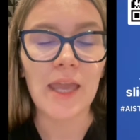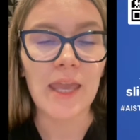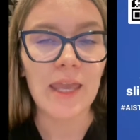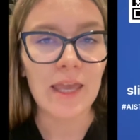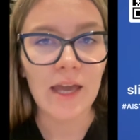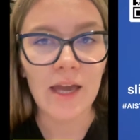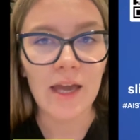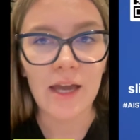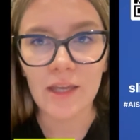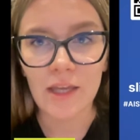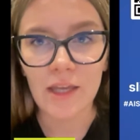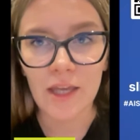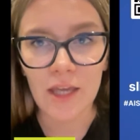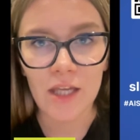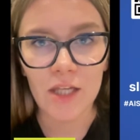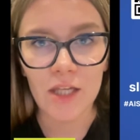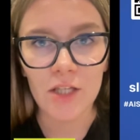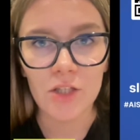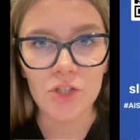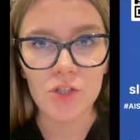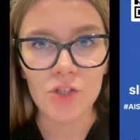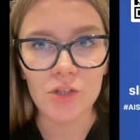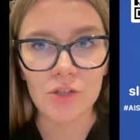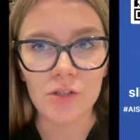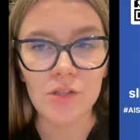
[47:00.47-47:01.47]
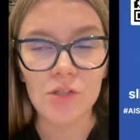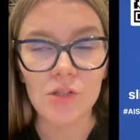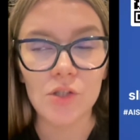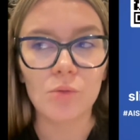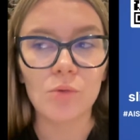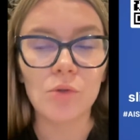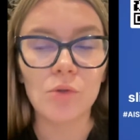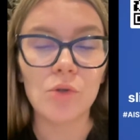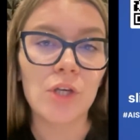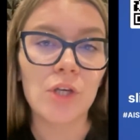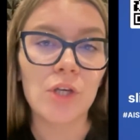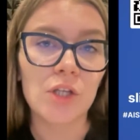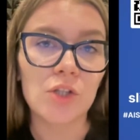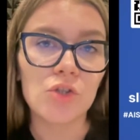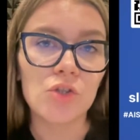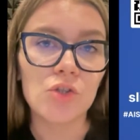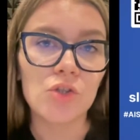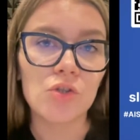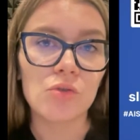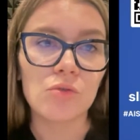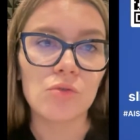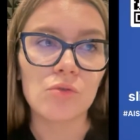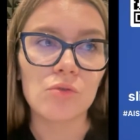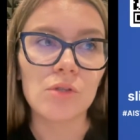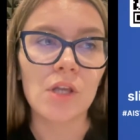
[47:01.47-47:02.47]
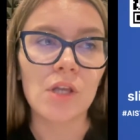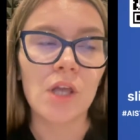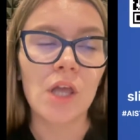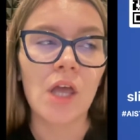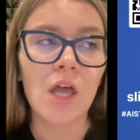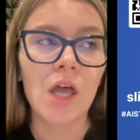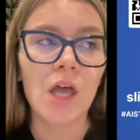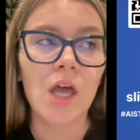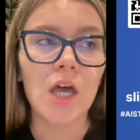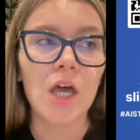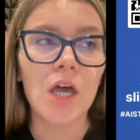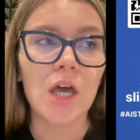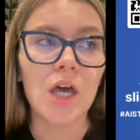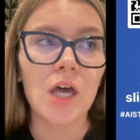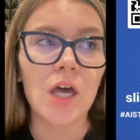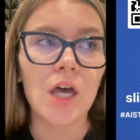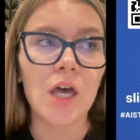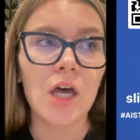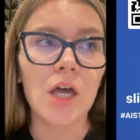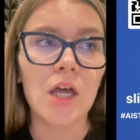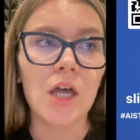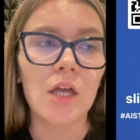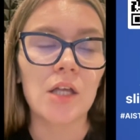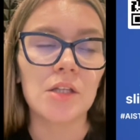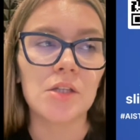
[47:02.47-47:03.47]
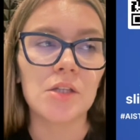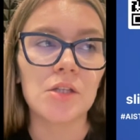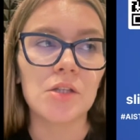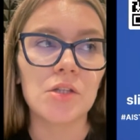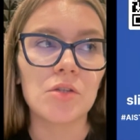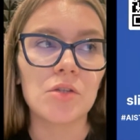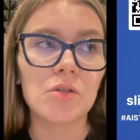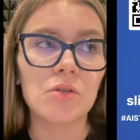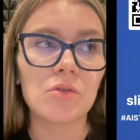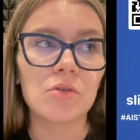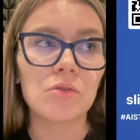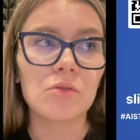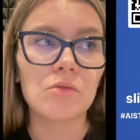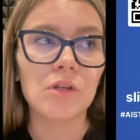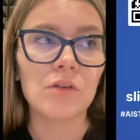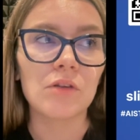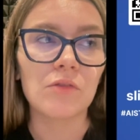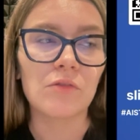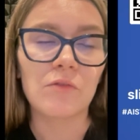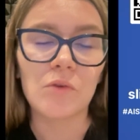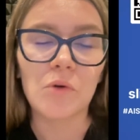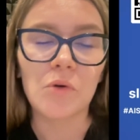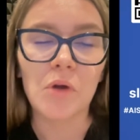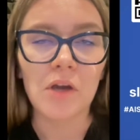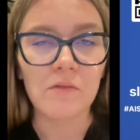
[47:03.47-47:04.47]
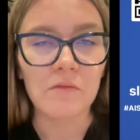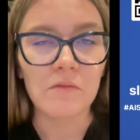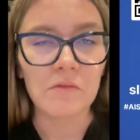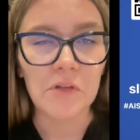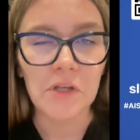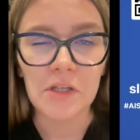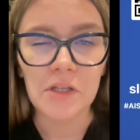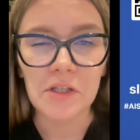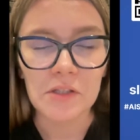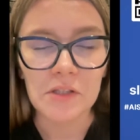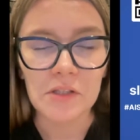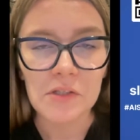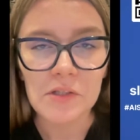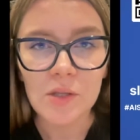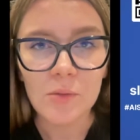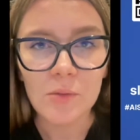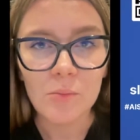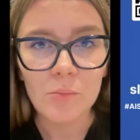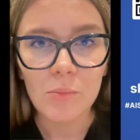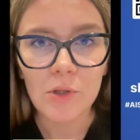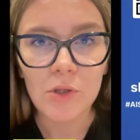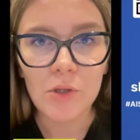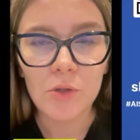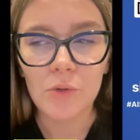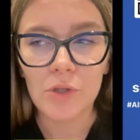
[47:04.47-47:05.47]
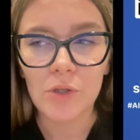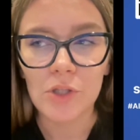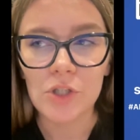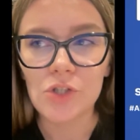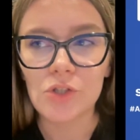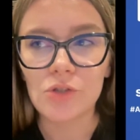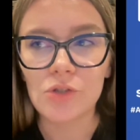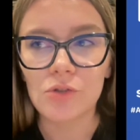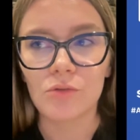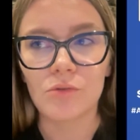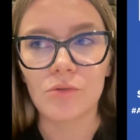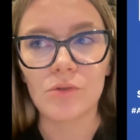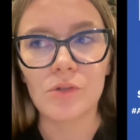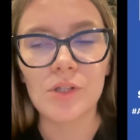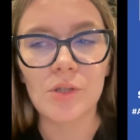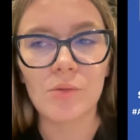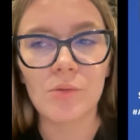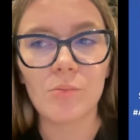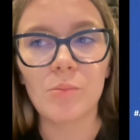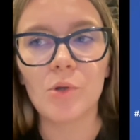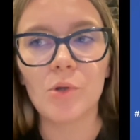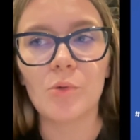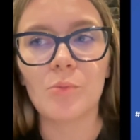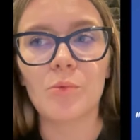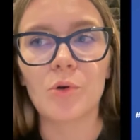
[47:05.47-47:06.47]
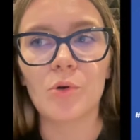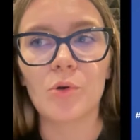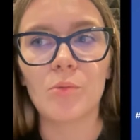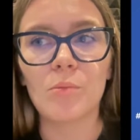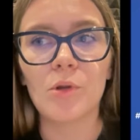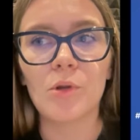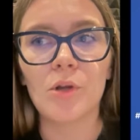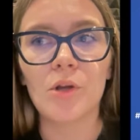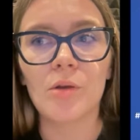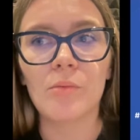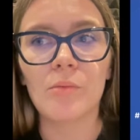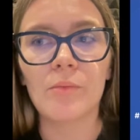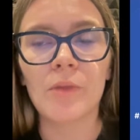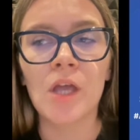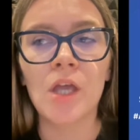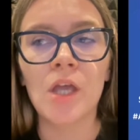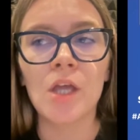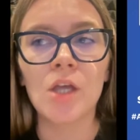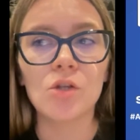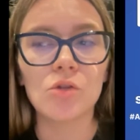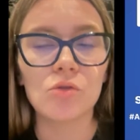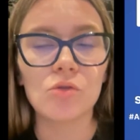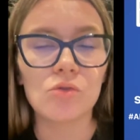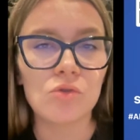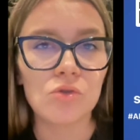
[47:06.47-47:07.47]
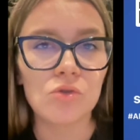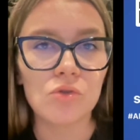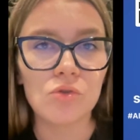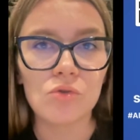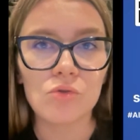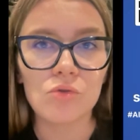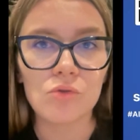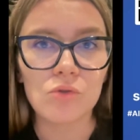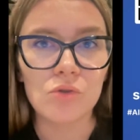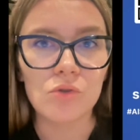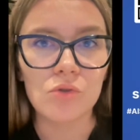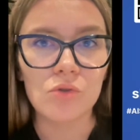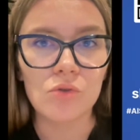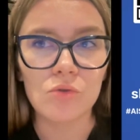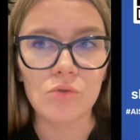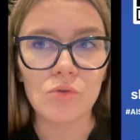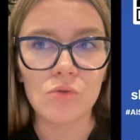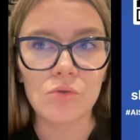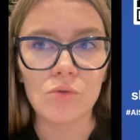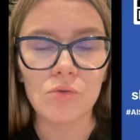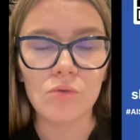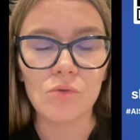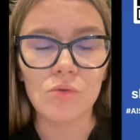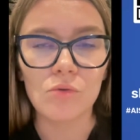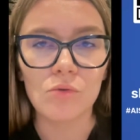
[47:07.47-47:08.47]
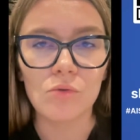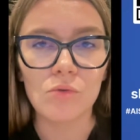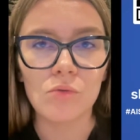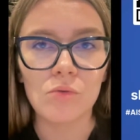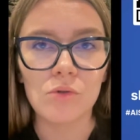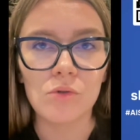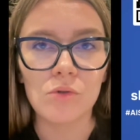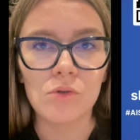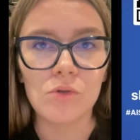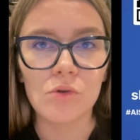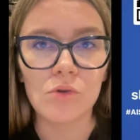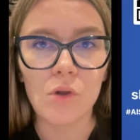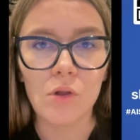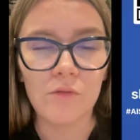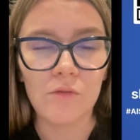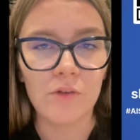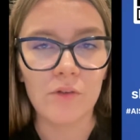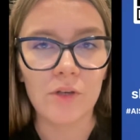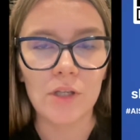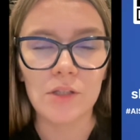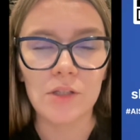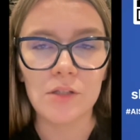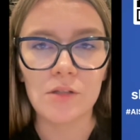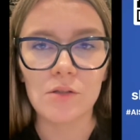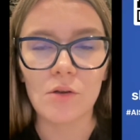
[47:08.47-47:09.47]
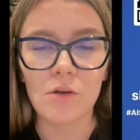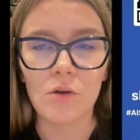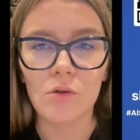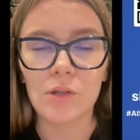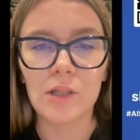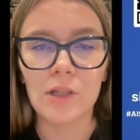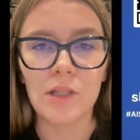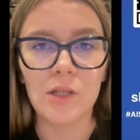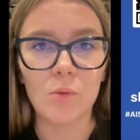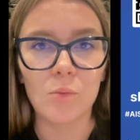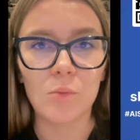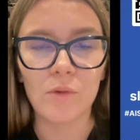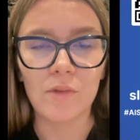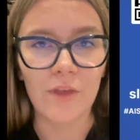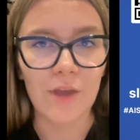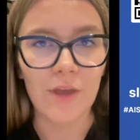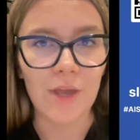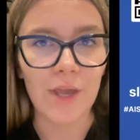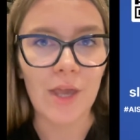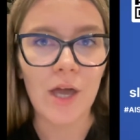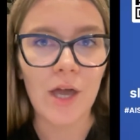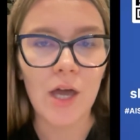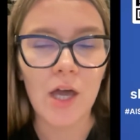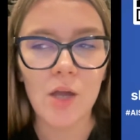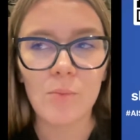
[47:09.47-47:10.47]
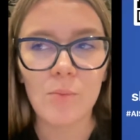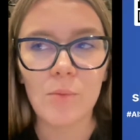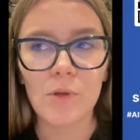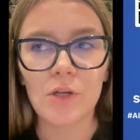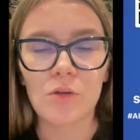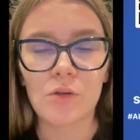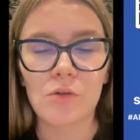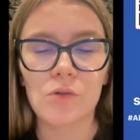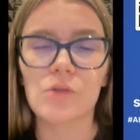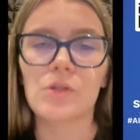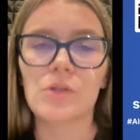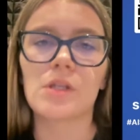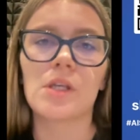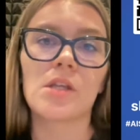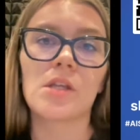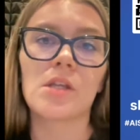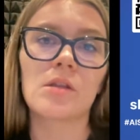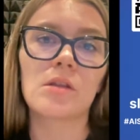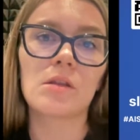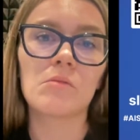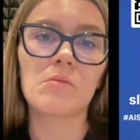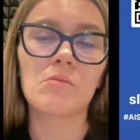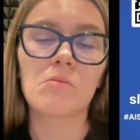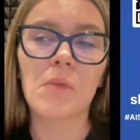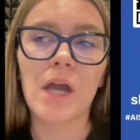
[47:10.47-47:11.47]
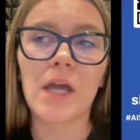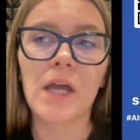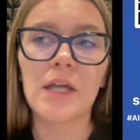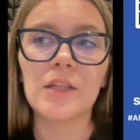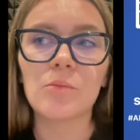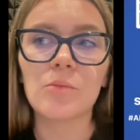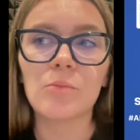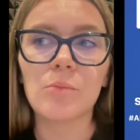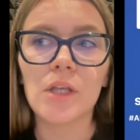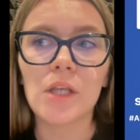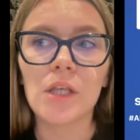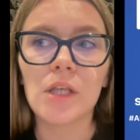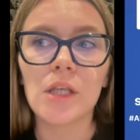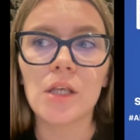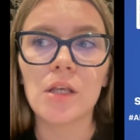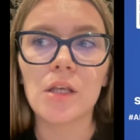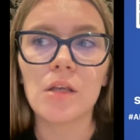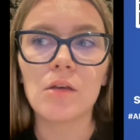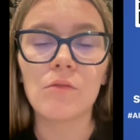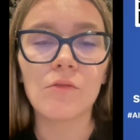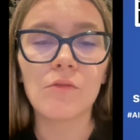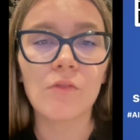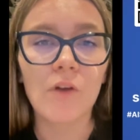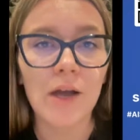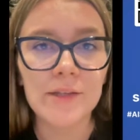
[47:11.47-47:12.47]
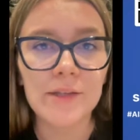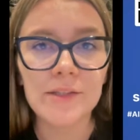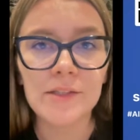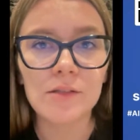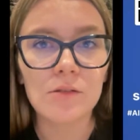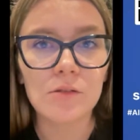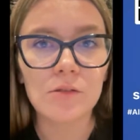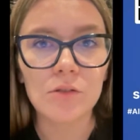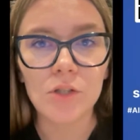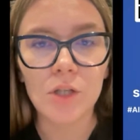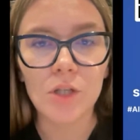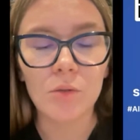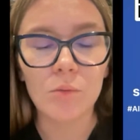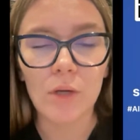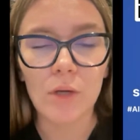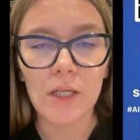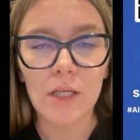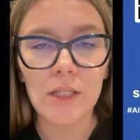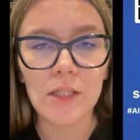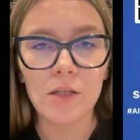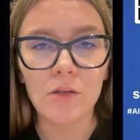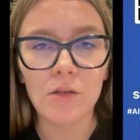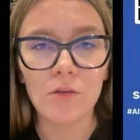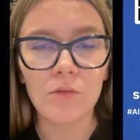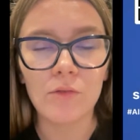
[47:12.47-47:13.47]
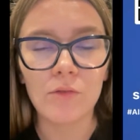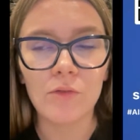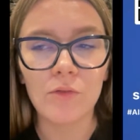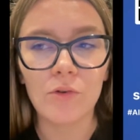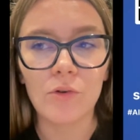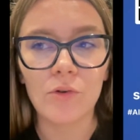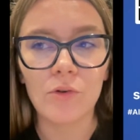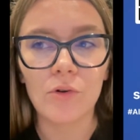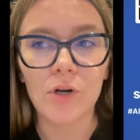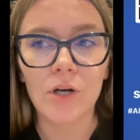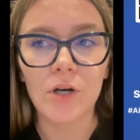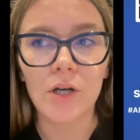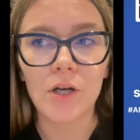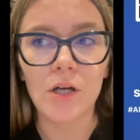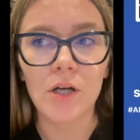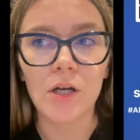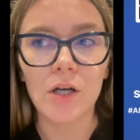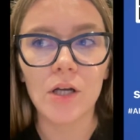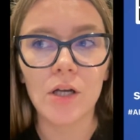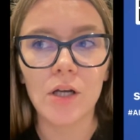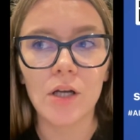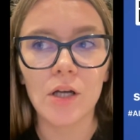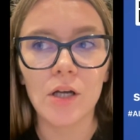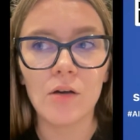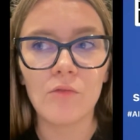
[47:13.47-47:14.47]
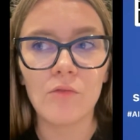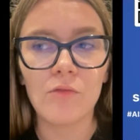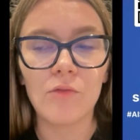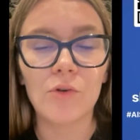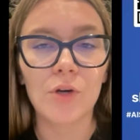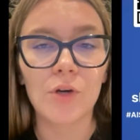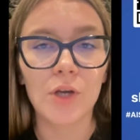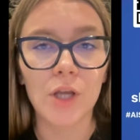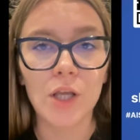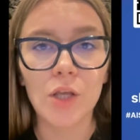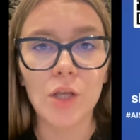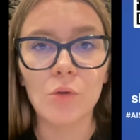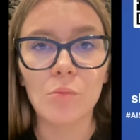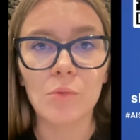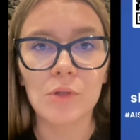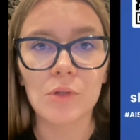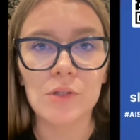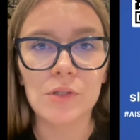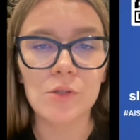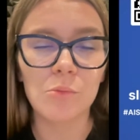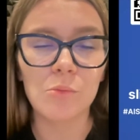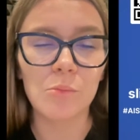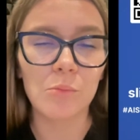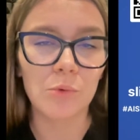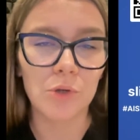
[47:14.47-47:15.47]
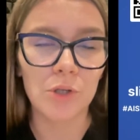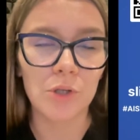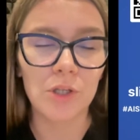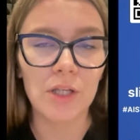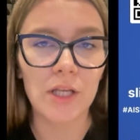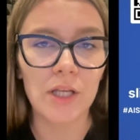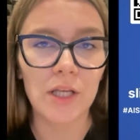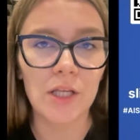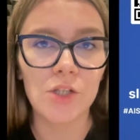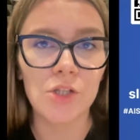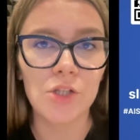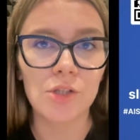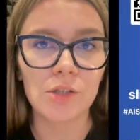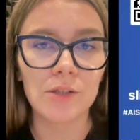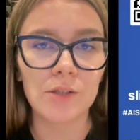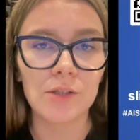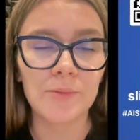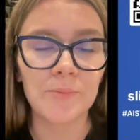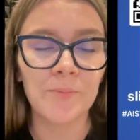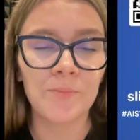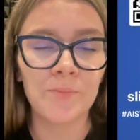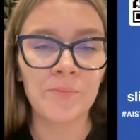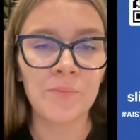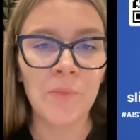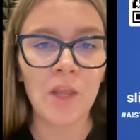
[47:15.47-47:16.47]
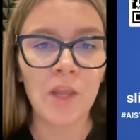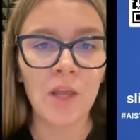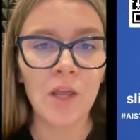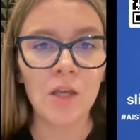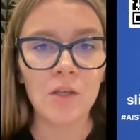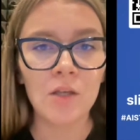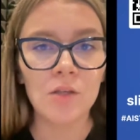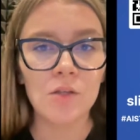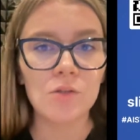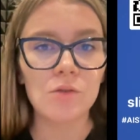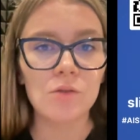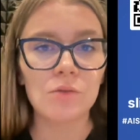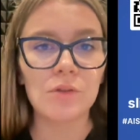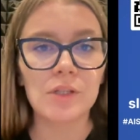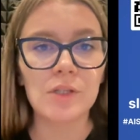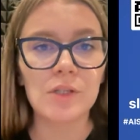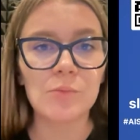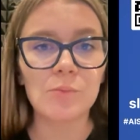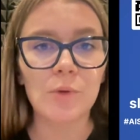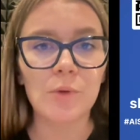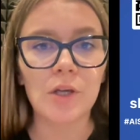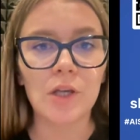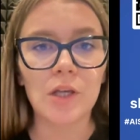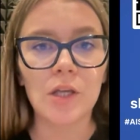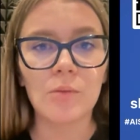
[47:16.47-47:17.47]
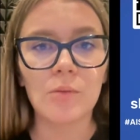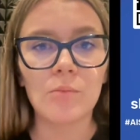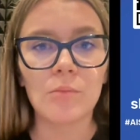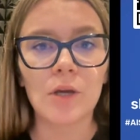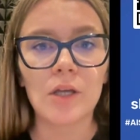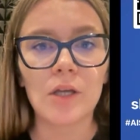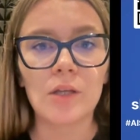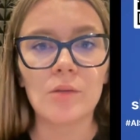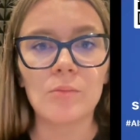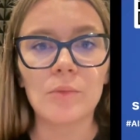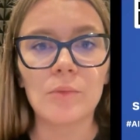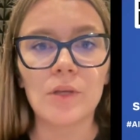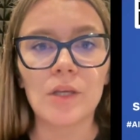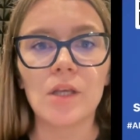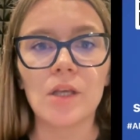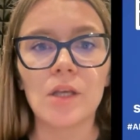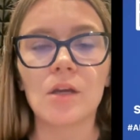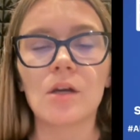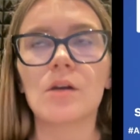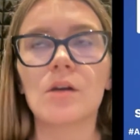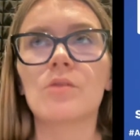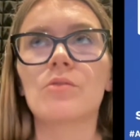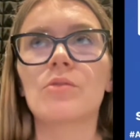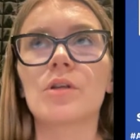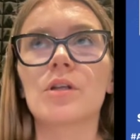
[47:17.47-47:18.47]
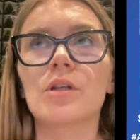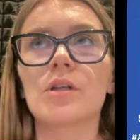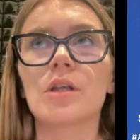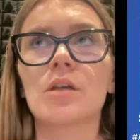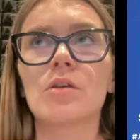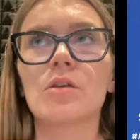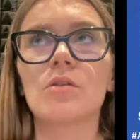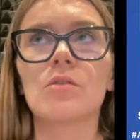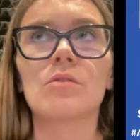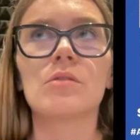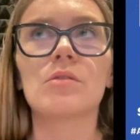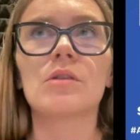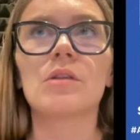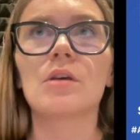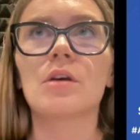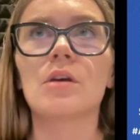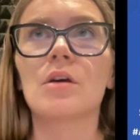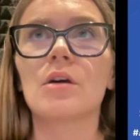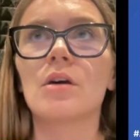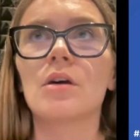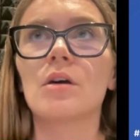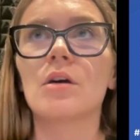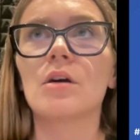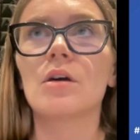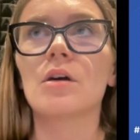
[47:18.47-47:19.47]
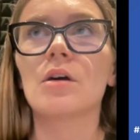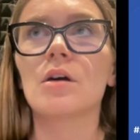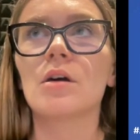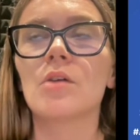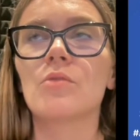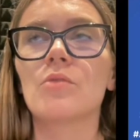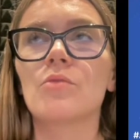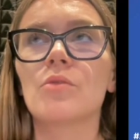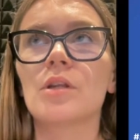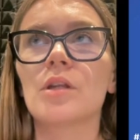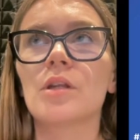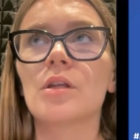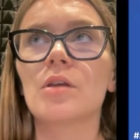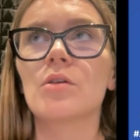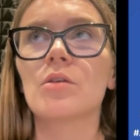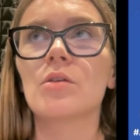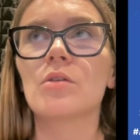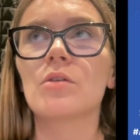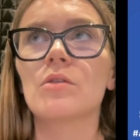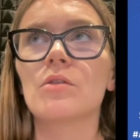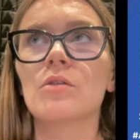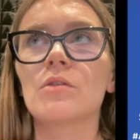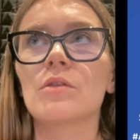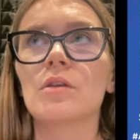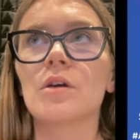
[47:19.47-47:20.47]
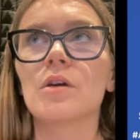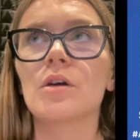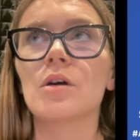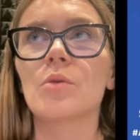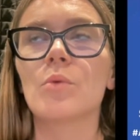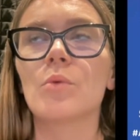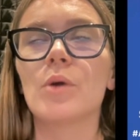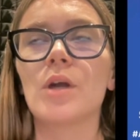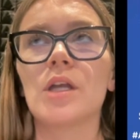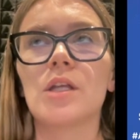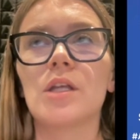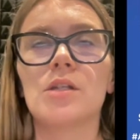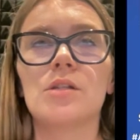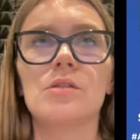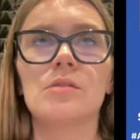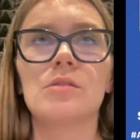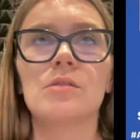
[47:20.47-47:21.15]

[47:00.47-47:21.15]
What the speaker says: AI agent. So you can choose. And if you have like a simple question or simple problem, you choose to solve it only with AI because it might be faster than waiting for a human support agent. So this might be a really good way.